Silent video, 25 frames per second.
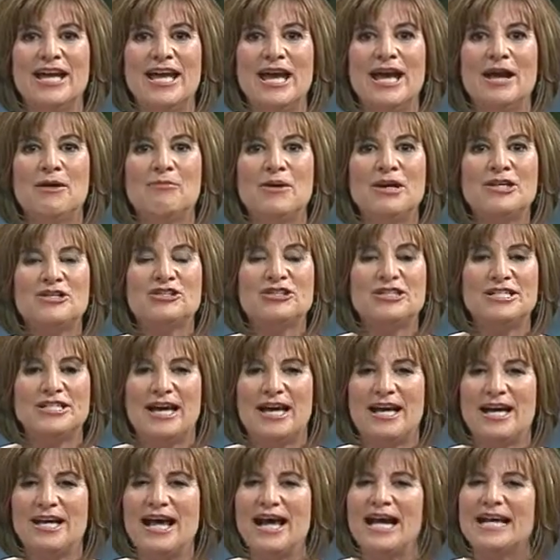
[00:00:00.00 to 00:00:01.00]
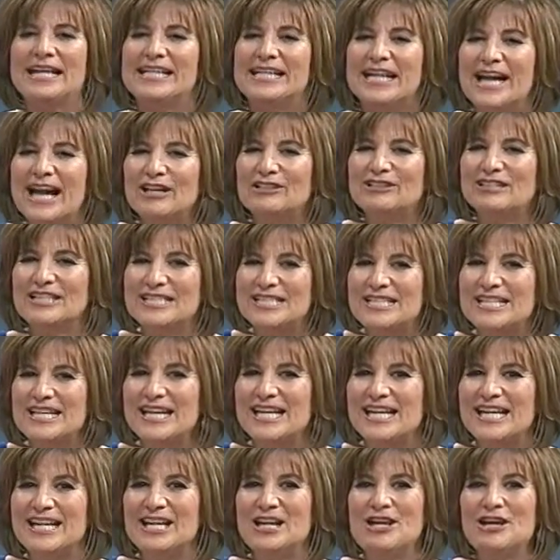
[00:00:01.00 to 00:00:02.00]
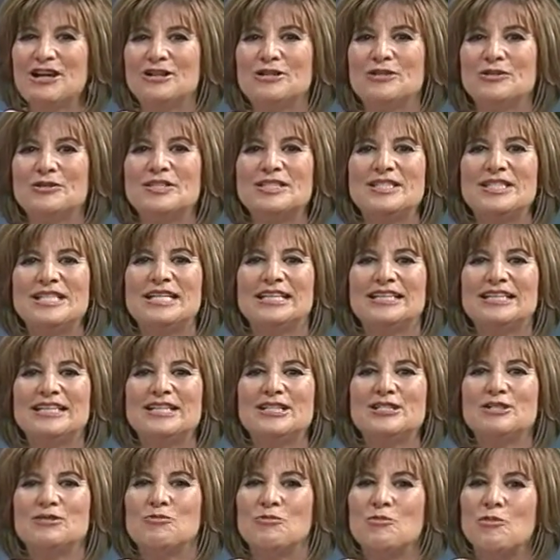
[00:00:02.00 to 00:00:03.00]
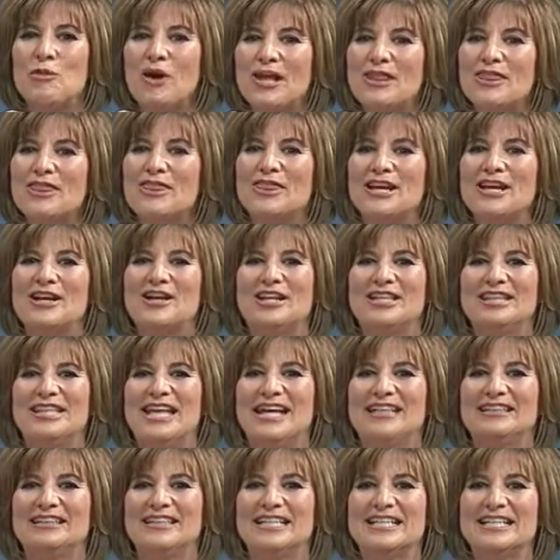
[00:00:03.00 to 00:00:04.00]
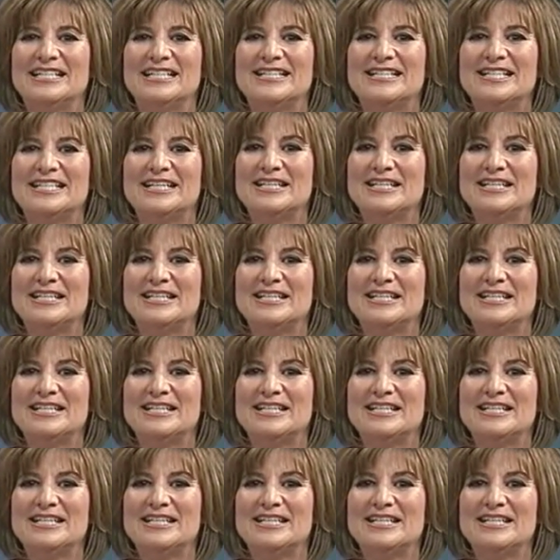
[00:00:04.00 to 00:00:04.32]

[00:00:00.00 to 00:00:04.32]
And when you're done, I guarantee you'll see at least one thing on that list.